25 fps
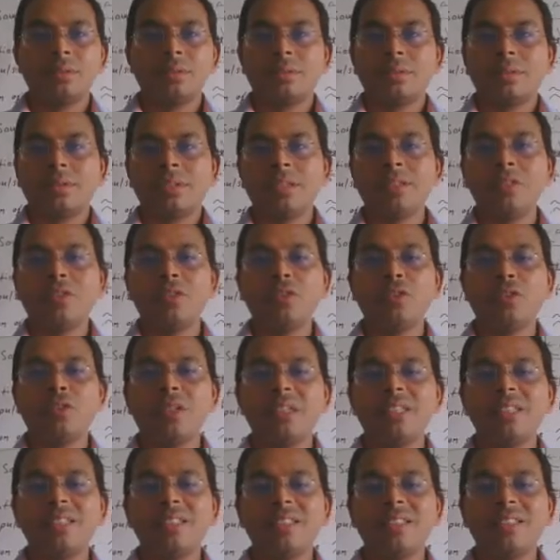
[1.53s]
Hello
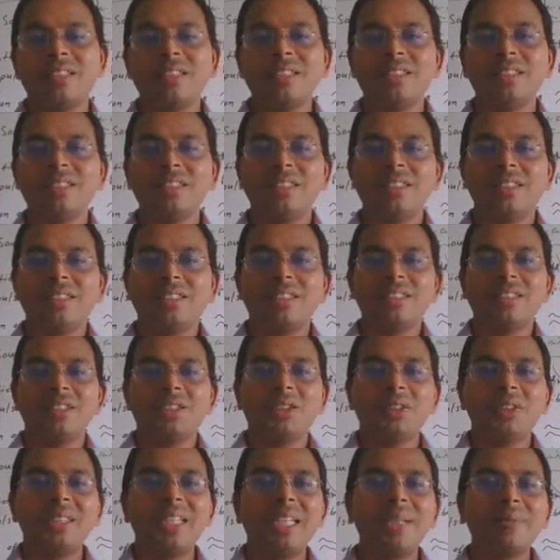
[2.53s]
friends,
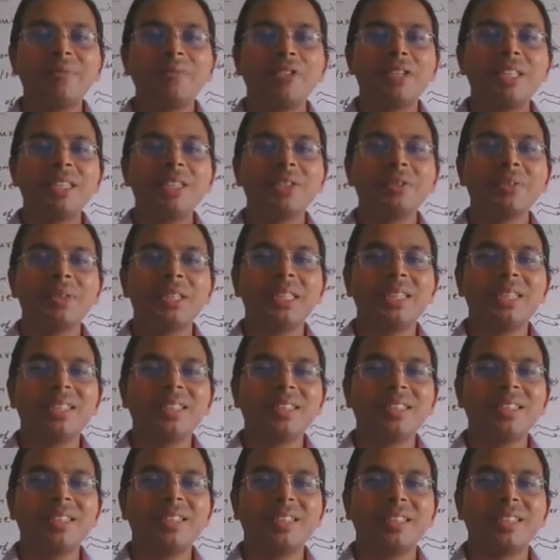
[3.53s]
today I am going to
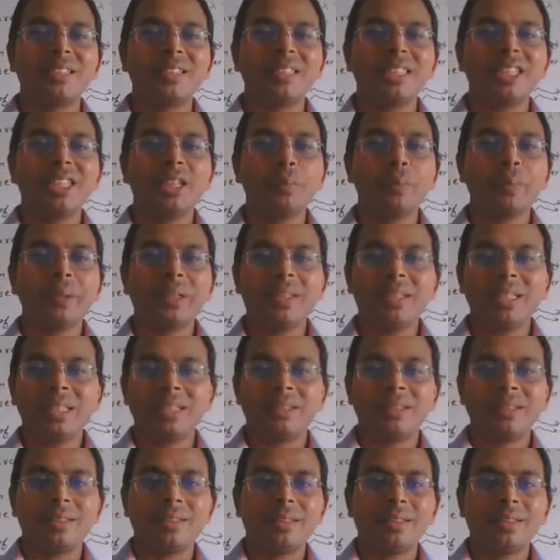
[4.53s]
discuss the
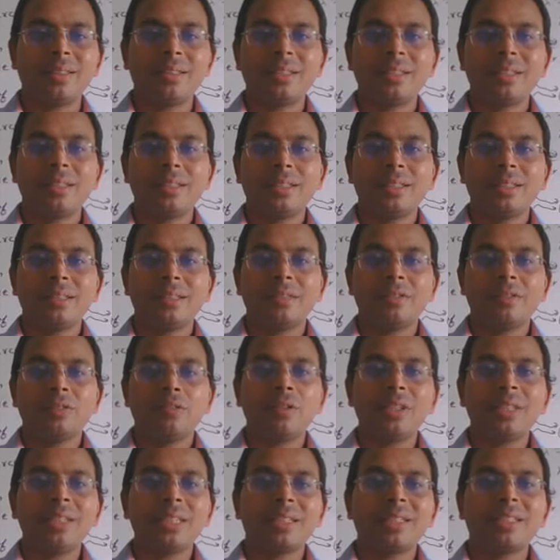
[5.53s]
dispersion
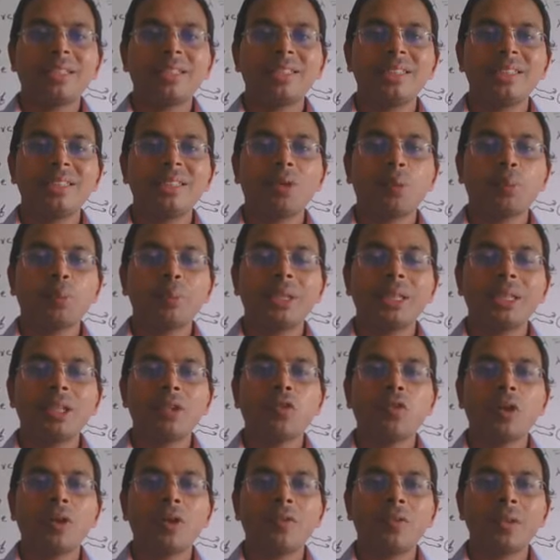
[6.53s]
which occurs in optical
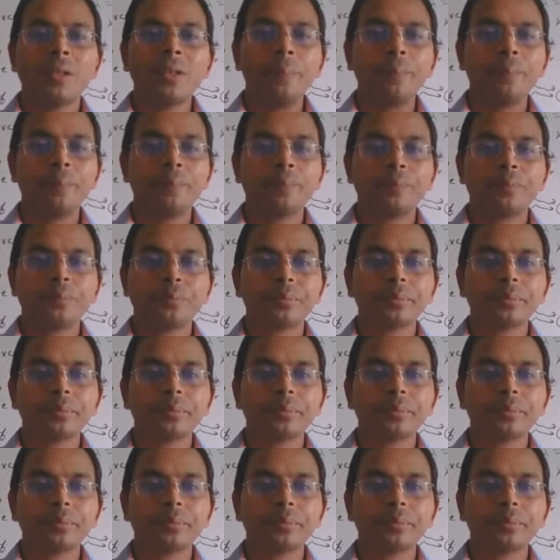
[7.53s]
fiber